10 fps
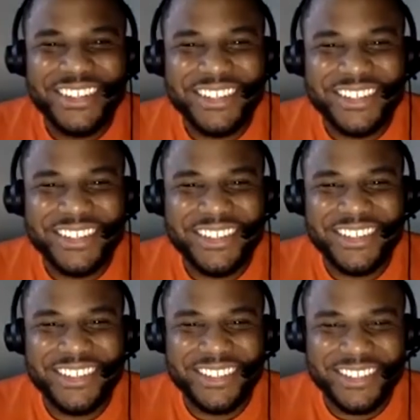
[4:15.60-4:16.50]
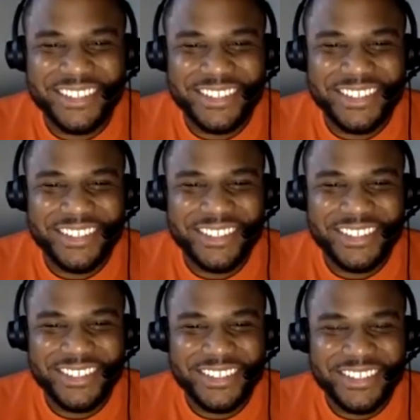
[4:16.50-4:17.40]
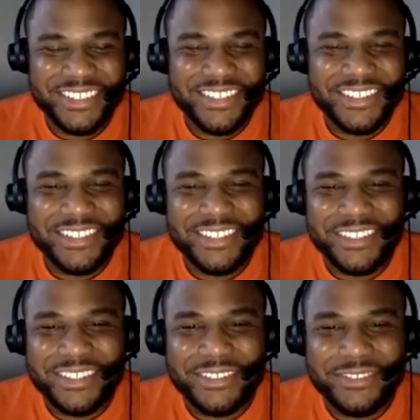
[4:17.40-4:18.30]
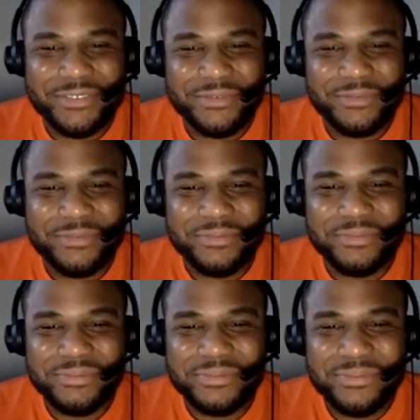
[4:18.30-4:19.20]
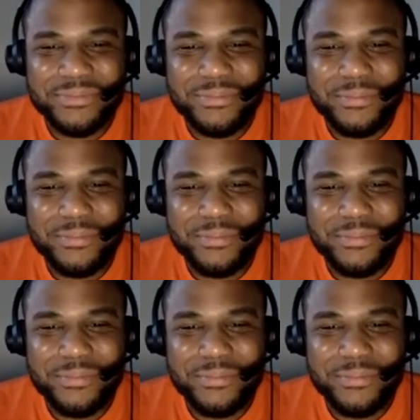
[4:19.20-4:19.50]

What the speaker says: (not speaking)